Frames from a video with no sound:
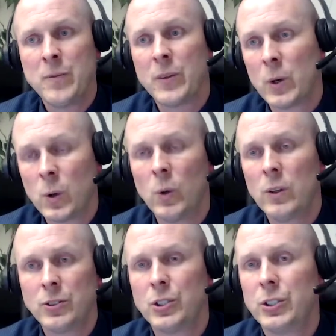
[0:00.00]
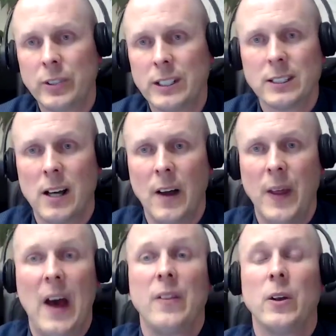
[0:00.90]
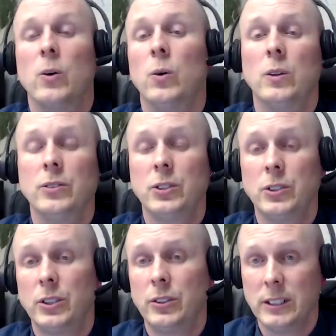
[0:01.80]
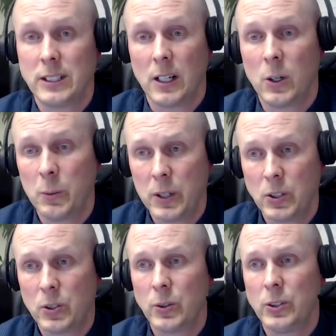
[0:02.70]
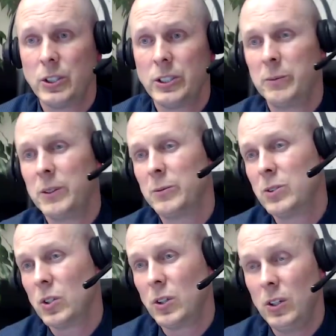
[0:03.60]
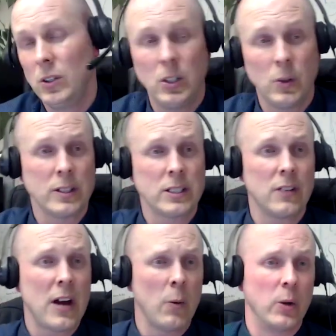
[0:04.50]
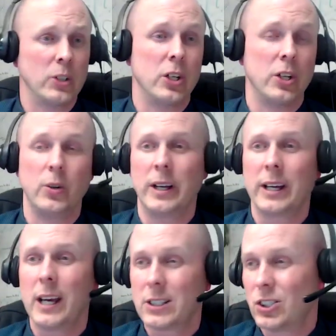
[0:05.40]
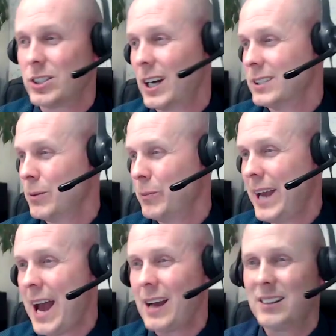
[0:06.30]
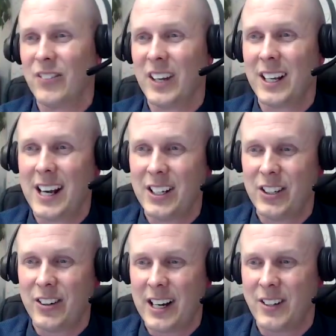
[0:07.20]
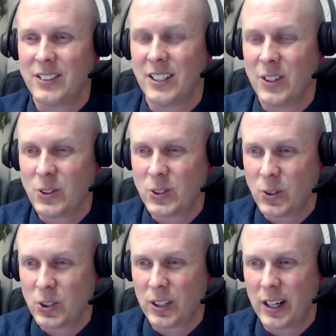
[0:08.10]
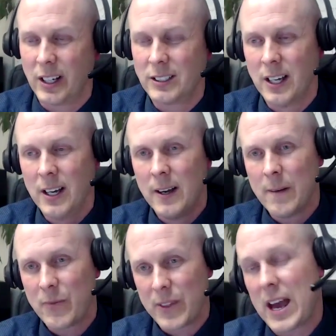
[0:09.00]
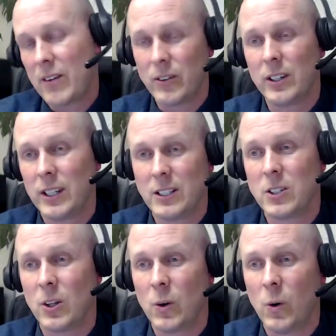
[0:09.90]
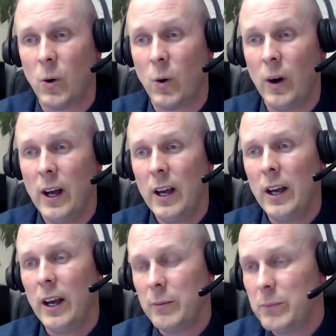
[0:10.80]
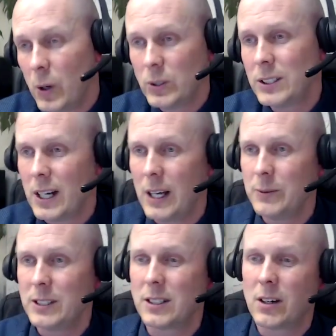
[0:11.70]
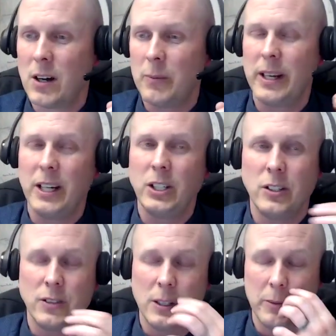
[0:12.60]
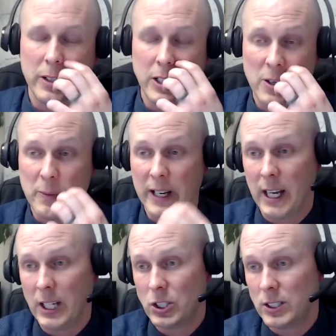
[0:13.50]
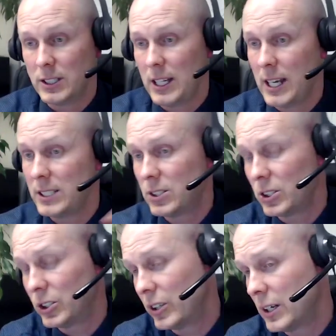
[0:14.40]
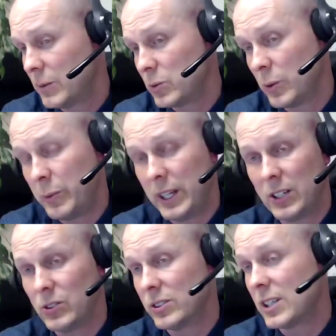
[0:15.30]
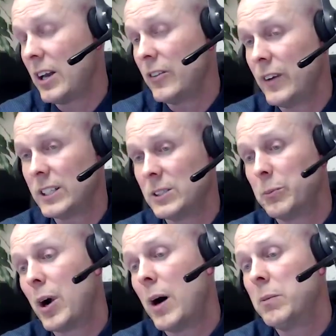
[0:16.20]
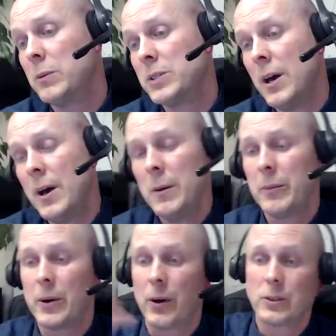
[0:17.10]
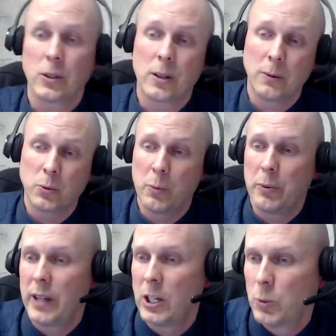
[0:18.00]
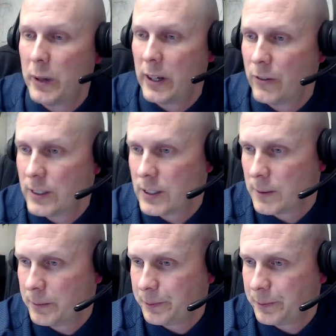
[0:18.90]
The goal of surgery is not that. The goal of surgery is to help control your symptoms so that you can do all the stuff I want you to do, like exercise and be active and get out of your house and go socialize. That really is the goal. And most times it's a combination of stimulation and medications. Yes, surgery comes with potential side effects and problems, but it also comes with potential benefits.